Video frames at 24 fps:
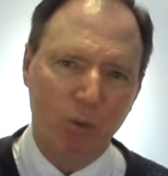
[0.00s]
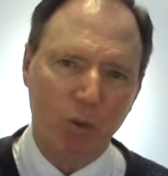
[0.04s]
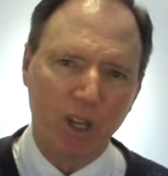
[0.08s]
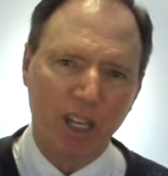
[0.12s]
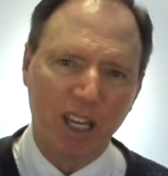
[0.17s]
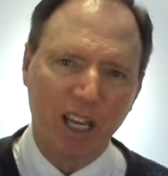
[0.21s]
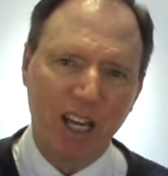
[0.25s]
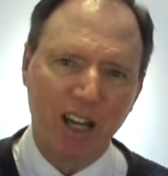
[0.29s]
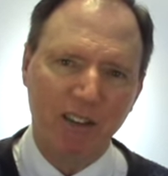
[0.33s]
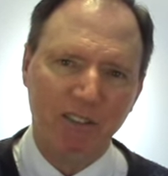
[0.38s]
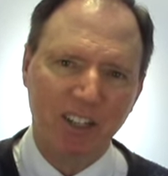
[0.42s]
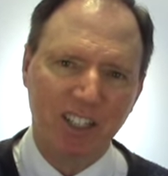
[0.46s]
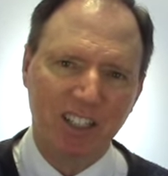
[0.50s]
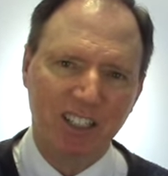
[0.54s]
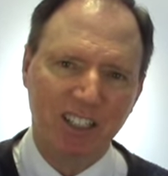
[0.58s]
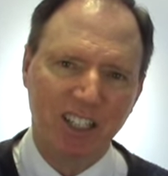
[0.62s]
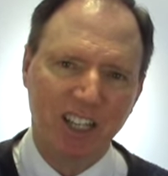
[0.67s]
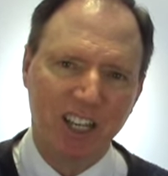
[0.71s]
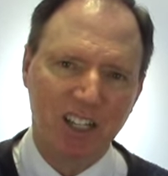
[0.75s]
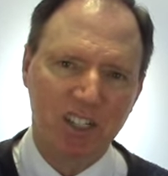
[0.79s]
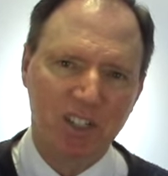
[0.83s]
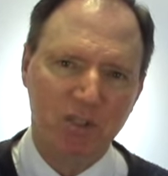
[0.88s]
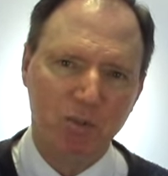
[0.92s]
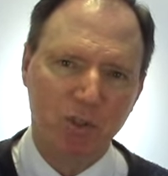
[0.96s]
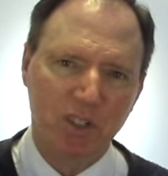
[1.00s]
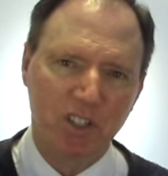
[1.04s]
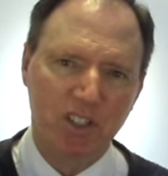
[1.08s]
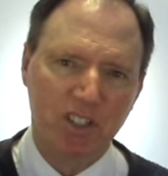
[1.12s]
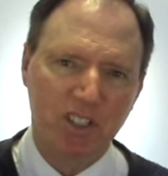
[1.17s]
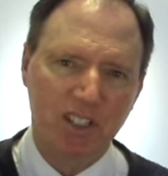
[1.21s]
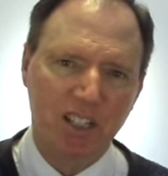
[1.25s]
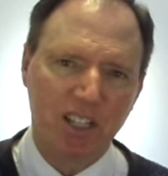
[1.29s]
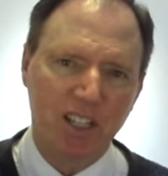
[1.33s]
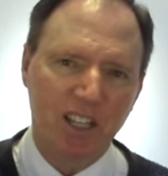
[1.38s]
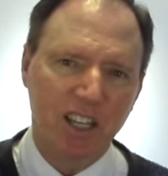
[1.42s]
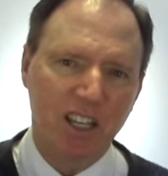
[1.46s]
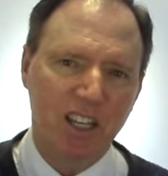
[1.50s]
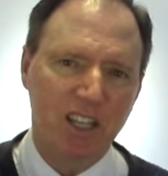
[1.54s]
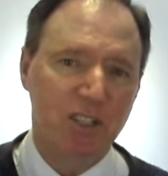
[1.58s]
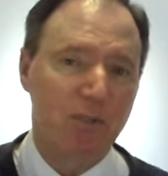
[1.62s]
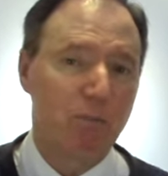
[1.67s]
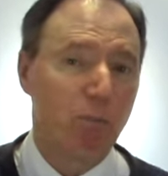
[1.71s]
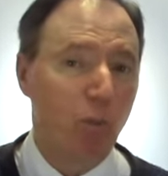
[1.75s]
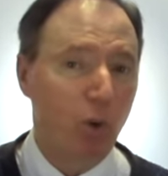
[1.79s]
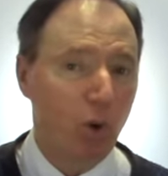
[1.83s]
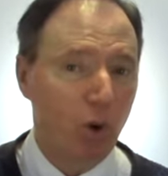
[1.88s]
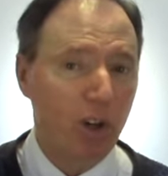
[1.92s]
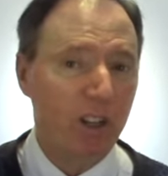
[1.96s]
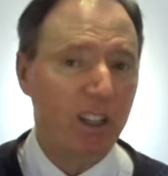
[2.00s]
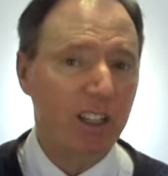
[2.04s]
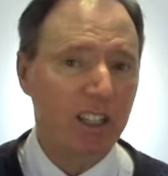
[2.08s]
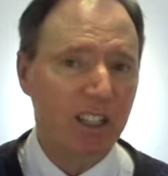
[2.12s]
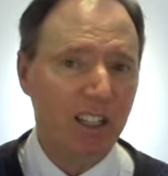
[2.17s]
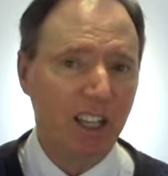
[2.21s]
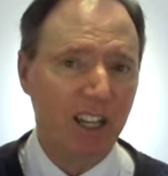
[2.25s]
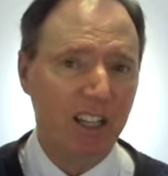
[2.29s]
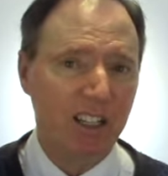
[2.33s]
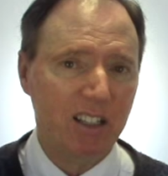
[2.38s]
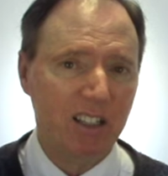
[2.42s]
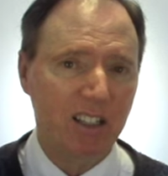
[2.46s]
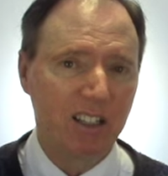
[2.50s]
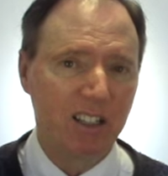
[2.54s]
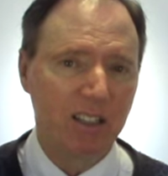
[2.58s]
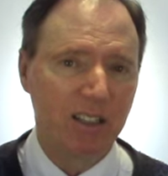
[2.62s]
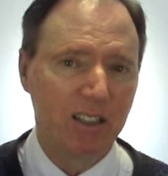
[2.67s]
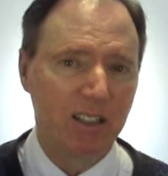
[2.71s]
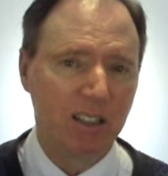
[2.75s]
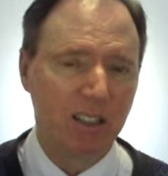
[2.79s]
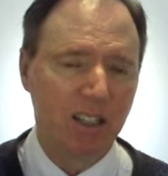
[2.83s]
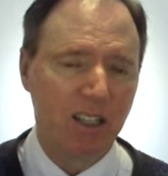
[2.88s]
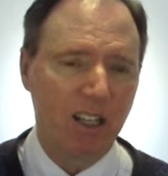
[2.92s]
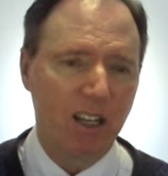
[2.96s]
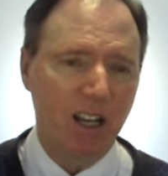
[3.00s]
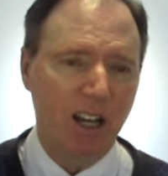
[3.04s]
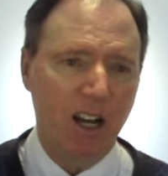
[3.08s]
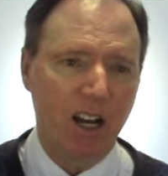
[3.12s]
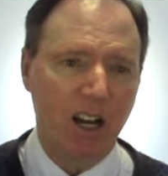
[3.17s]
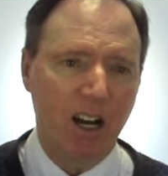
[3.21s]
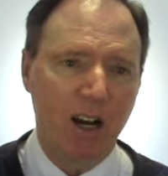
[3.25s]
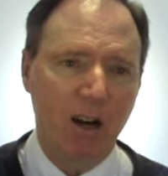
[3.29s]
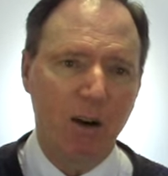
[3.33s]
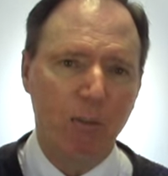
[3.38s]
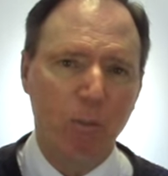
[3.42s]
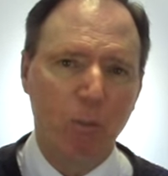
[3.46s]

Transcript: we have a text which is more than likely uh,